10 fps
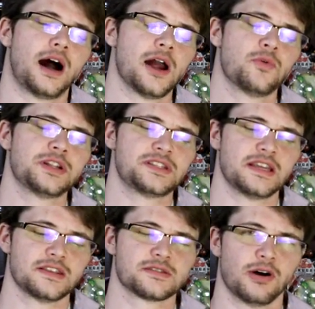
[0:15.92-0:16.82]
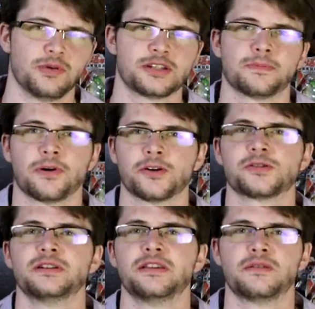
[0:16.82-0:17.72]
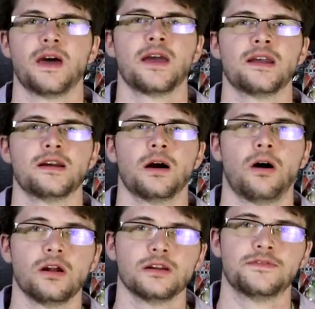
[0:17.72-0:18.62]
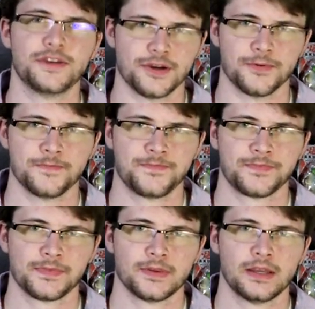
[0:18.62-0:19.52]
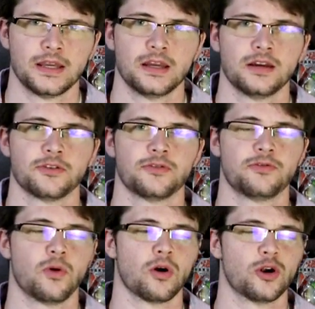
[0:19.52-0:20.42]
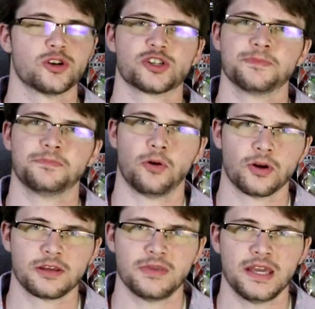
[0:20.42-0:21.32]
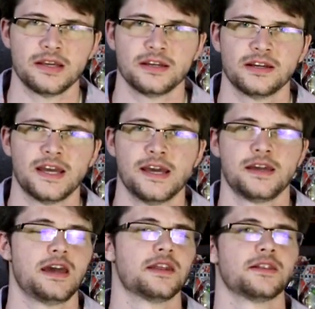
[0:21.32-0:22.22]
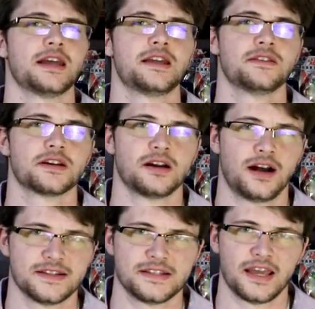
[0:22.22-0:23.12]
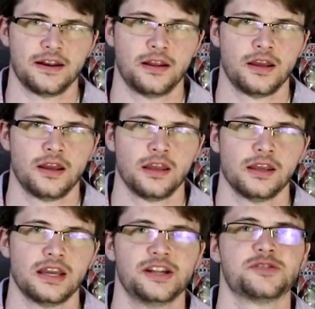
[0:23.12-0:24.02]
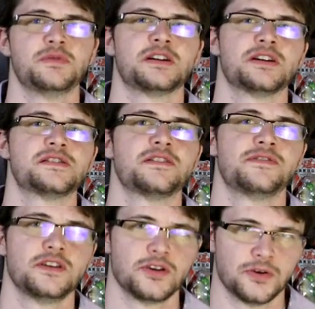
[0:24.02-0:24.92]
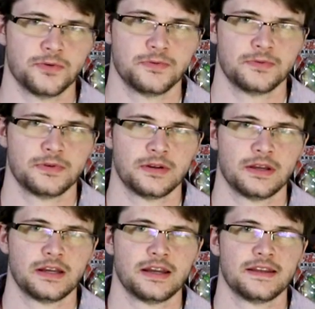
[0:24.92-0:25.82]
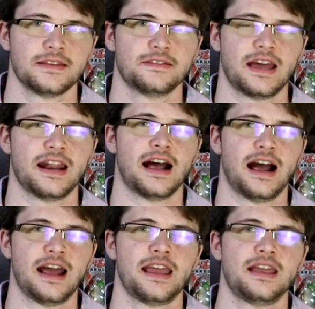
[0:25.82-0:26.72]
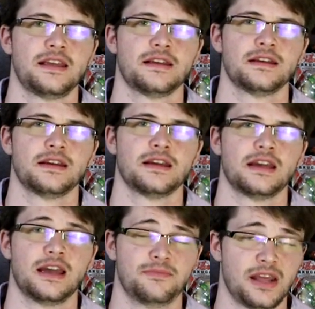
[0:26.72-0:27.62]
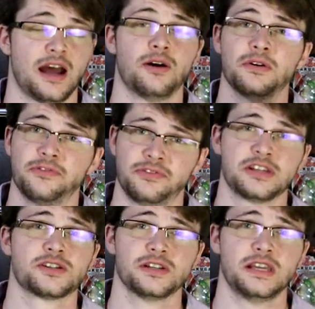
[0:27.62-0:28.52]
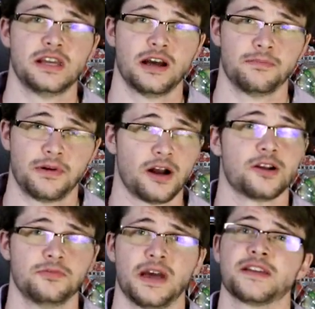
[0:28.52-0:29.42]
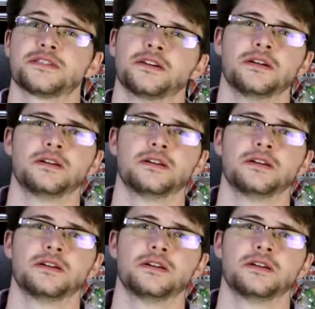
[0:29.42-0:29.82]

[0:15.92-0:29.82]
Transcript: I want to take this moment to personally thank all of you for supporting me and liking the content. It is because of you that I am now officially a bakumaster.